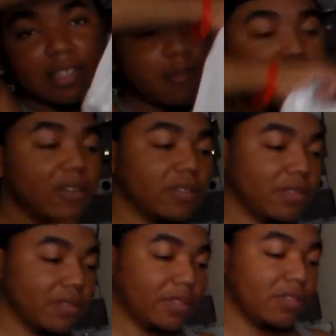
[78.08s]
come out.
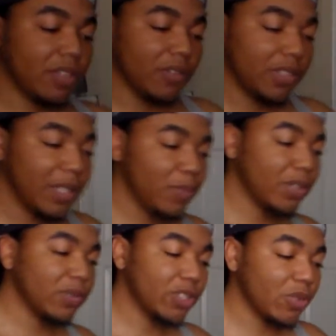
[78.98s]
You know,
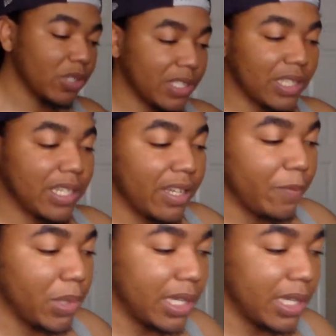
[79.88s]
typical short sleeve